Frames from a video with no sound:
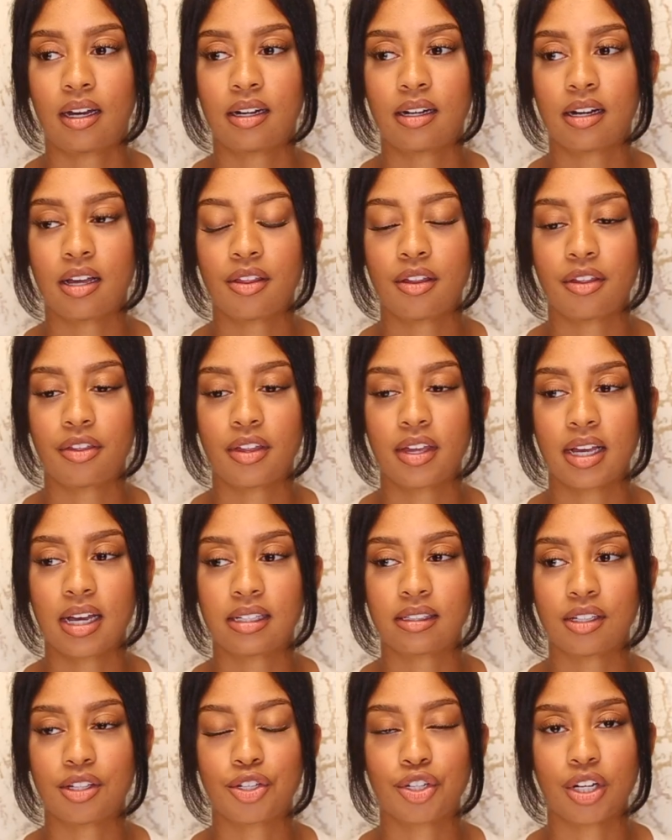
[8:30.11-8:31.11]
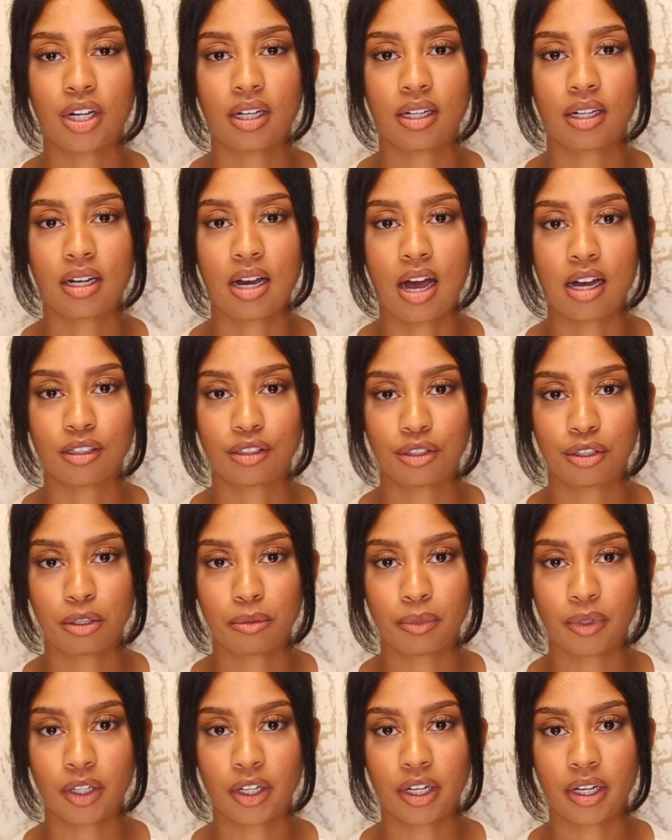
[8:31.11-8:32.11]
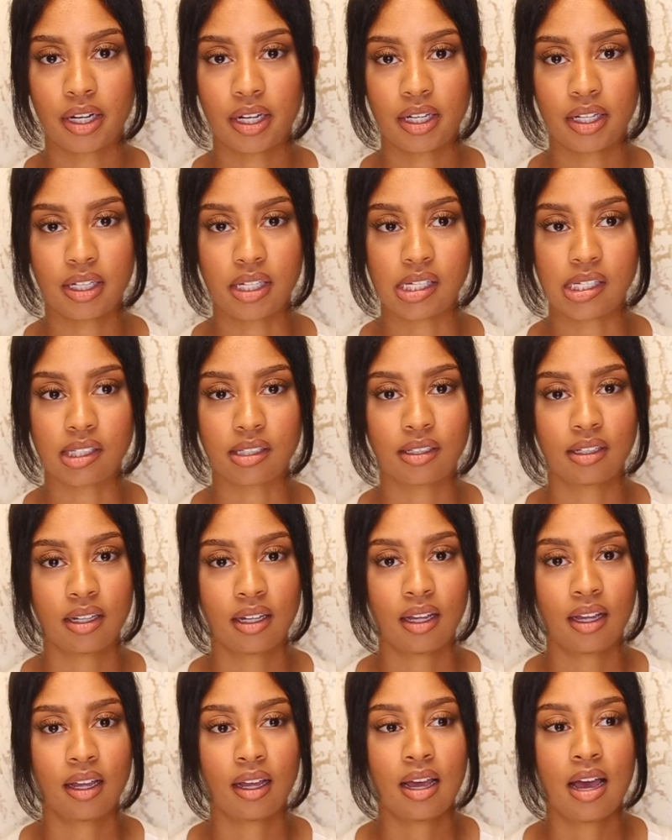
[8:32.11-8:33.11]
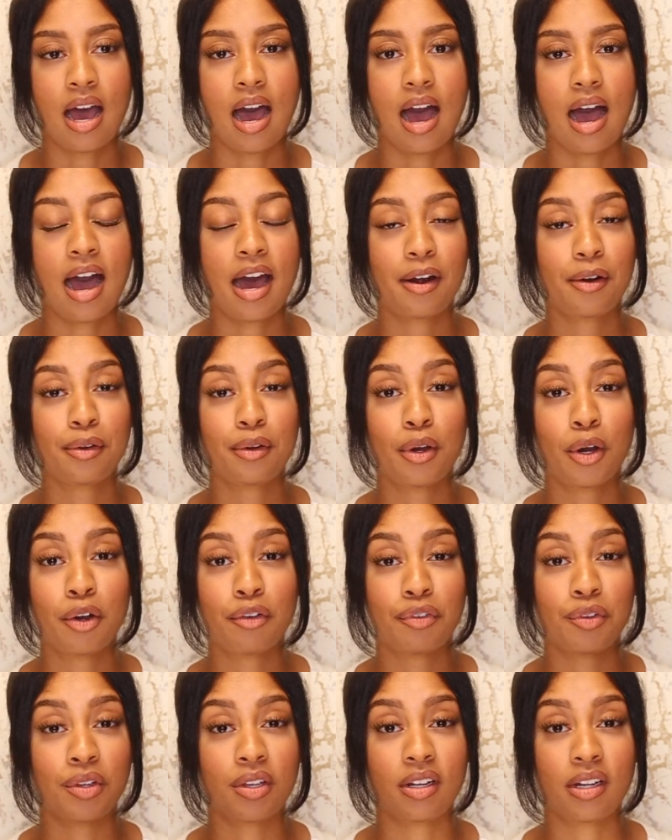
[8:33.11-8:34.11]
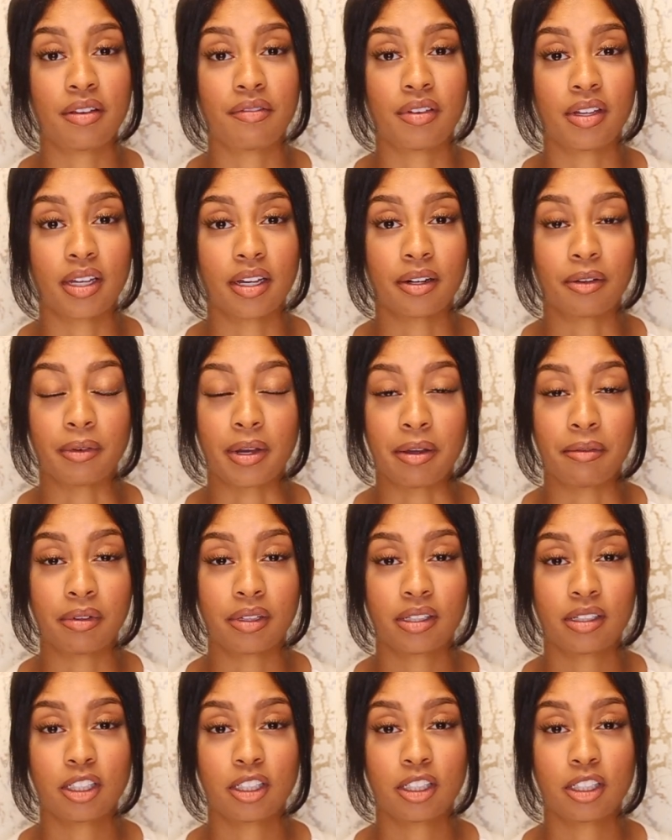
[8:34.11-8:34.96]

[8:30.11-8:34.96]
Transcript: Another thing as a truck costumer is I don't know if you can even get away with